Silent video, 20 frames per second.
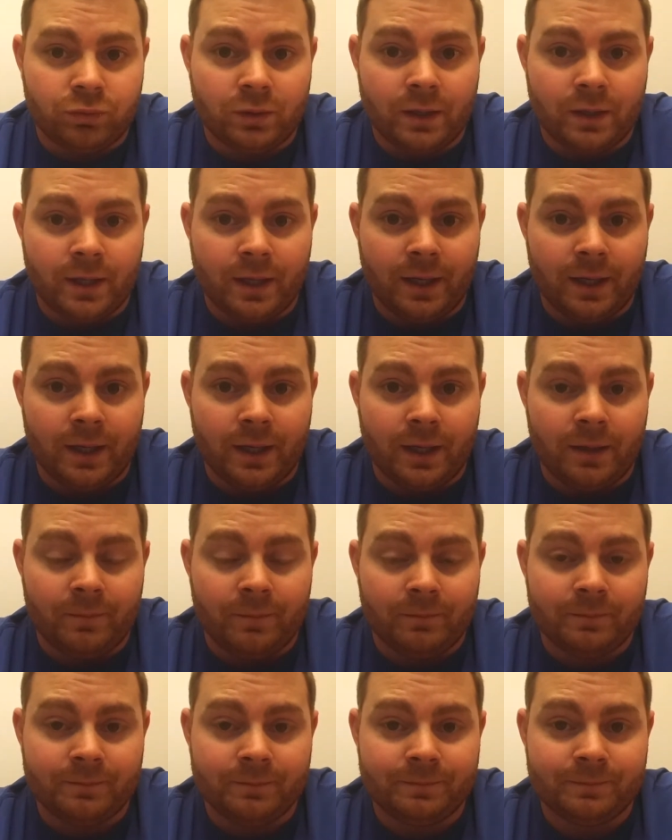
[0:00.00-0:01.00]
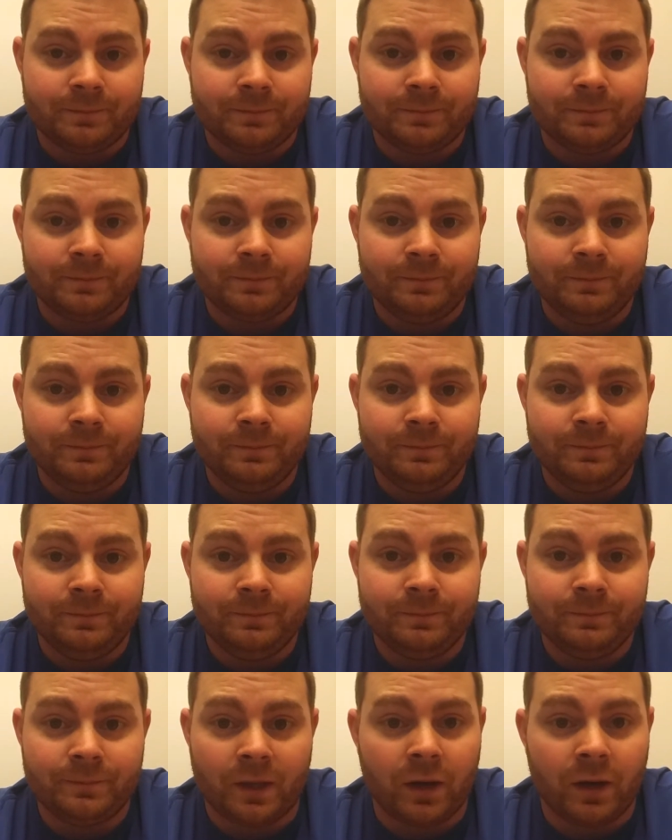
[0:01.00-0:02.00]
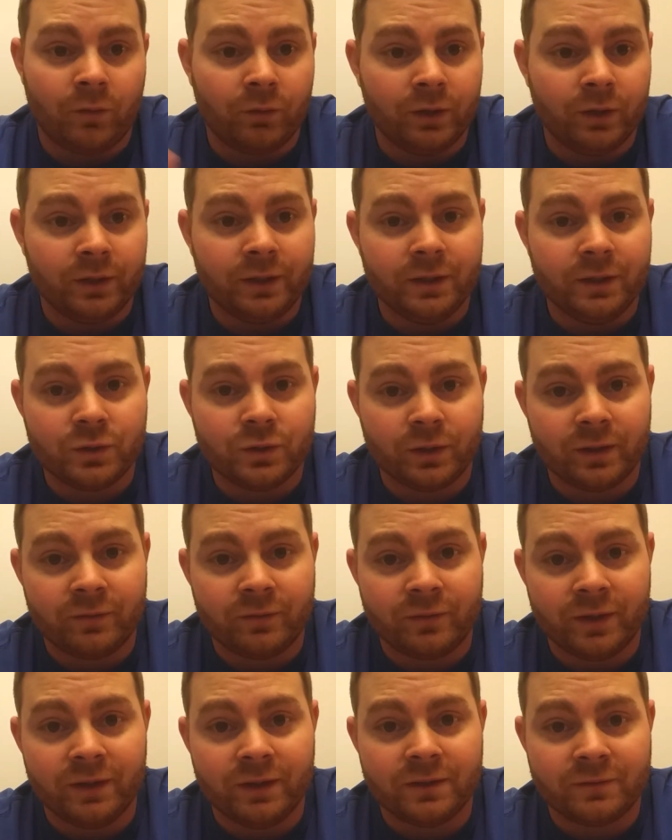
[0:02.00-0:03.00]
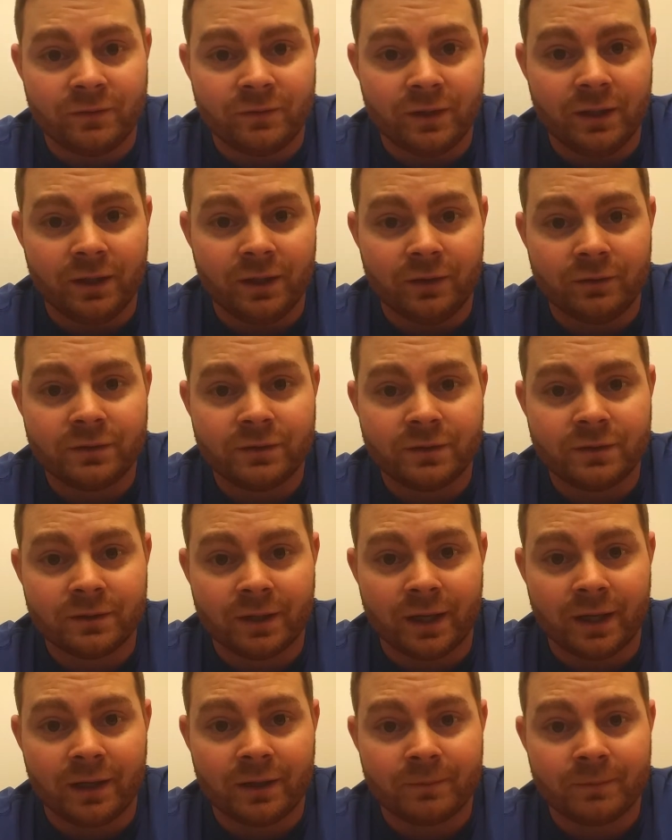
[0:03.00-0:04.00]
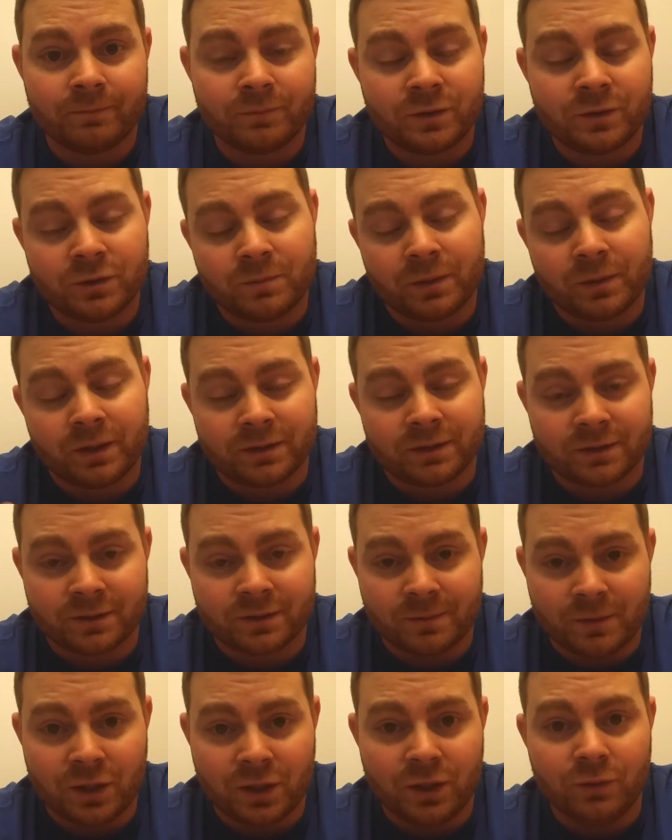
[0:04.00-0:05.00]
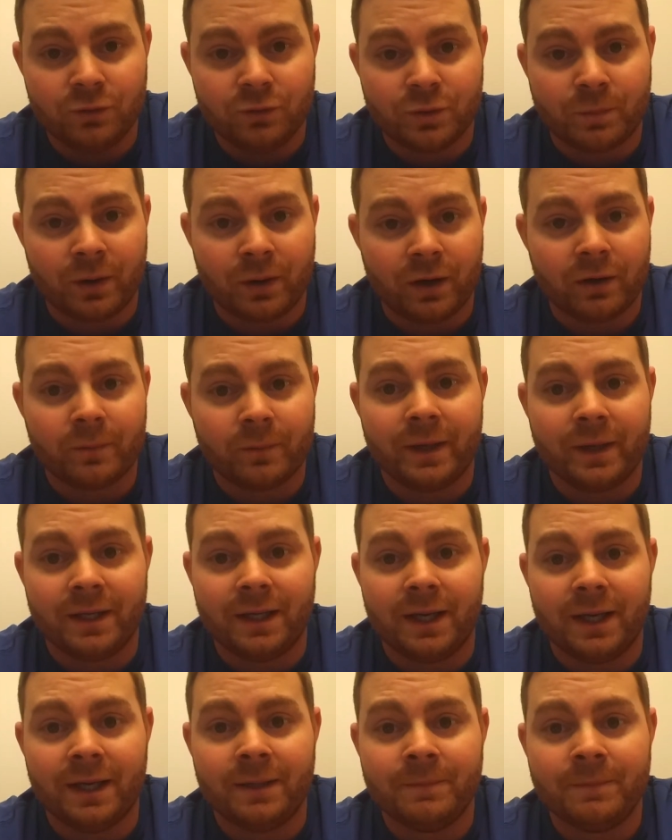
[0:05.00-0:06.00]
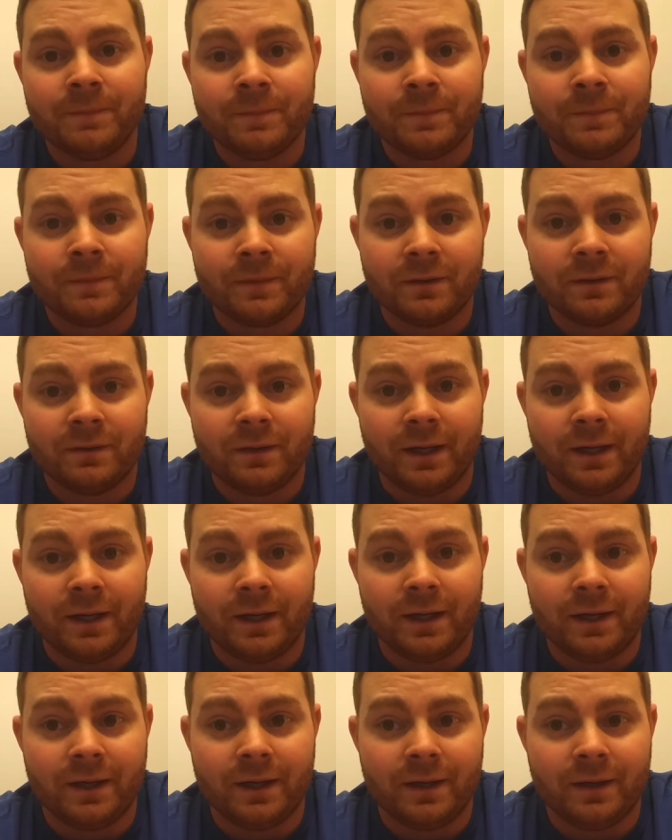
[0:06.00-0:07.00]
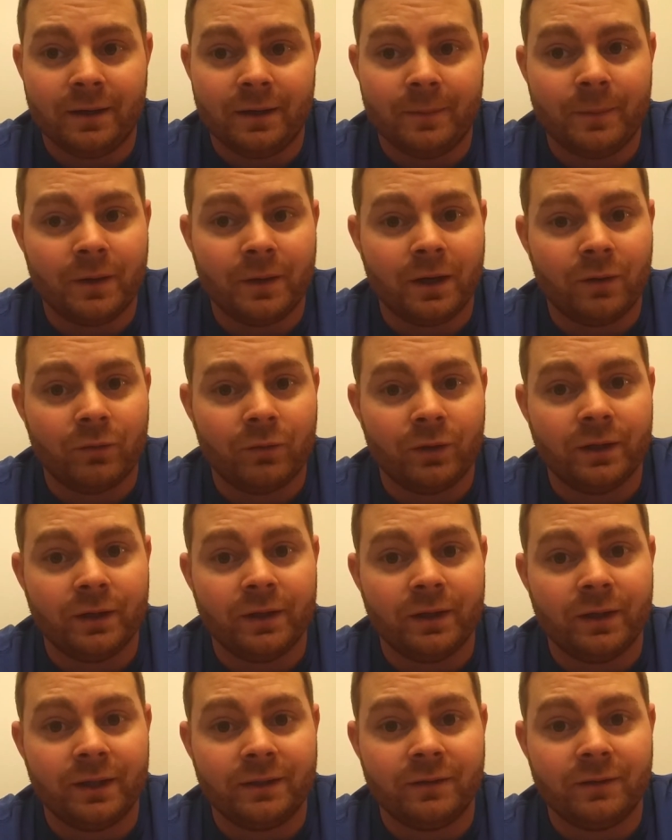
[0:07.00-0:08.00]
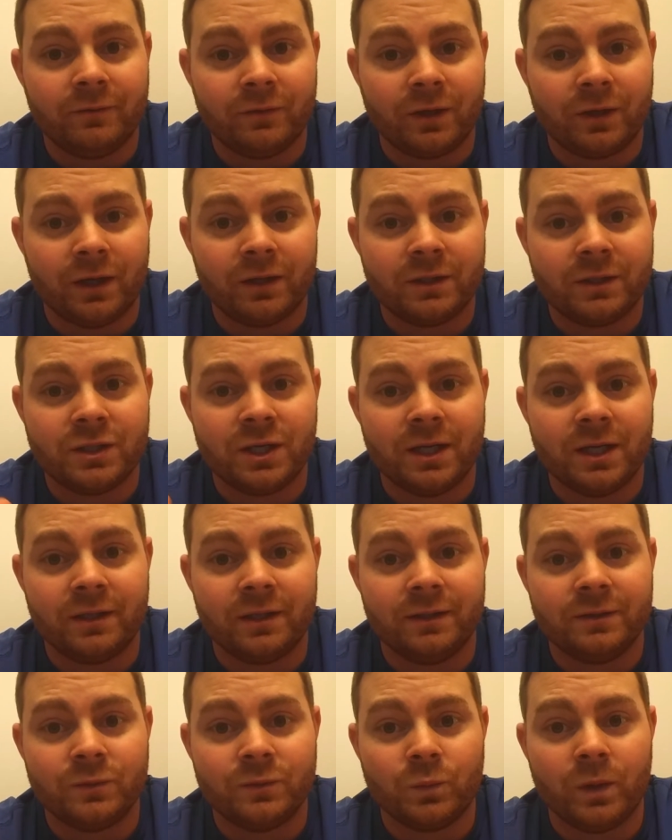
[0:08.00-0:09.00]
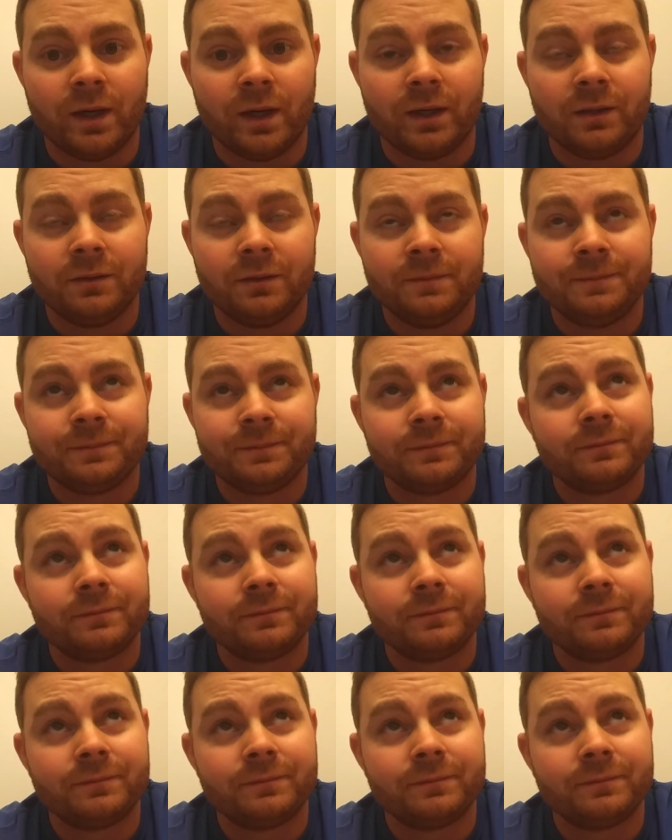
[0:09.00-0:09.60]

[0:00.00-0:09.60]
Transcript: I really enjoy the fitness videos, just because it's a huge part of my day. But I really like the vlog channel as well.